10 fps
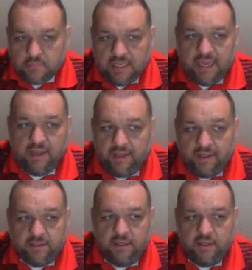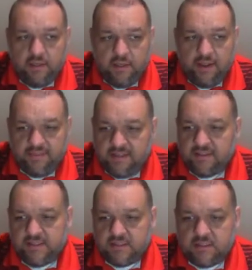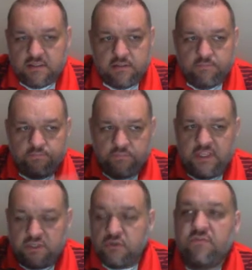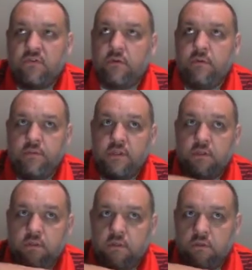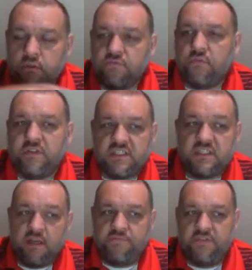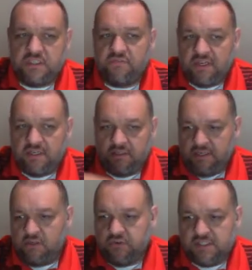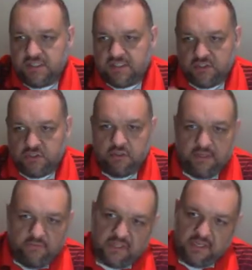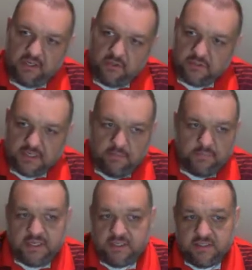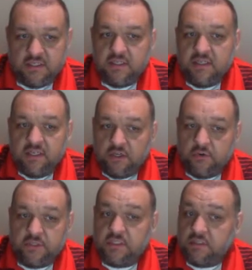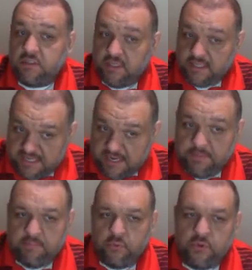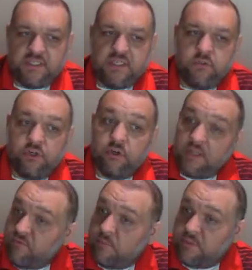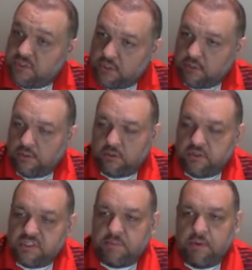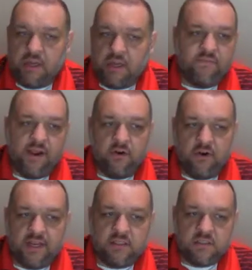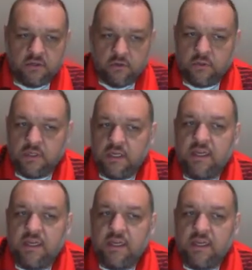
Yeah, I think this the usefulness of this feat increases as your level kind of goes up, because you know it's 10 hit points equal to your level plus your charisma modifier, right? So